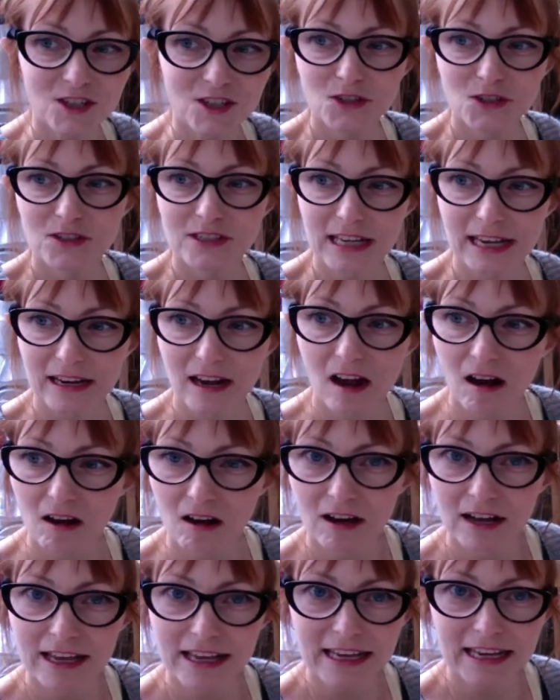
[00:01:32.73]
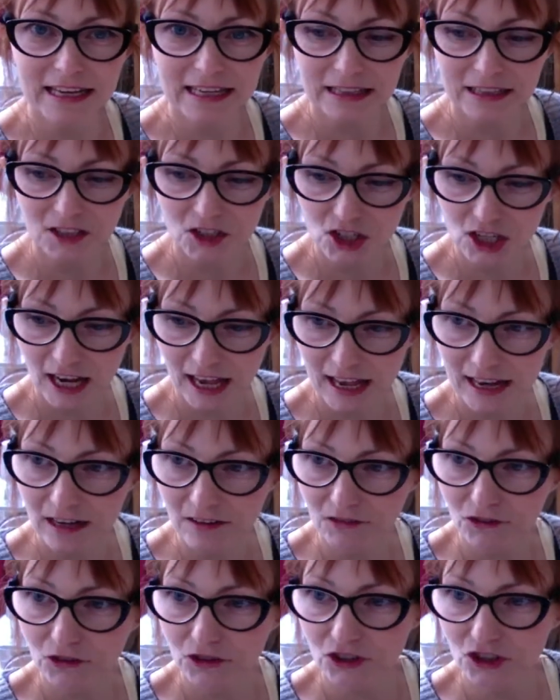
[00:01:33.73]
do say hi in the chat.
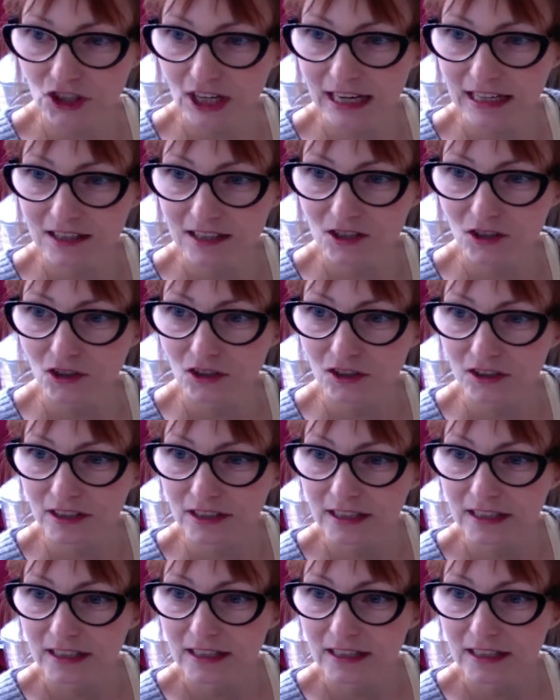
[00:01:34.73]
I've got the chat on.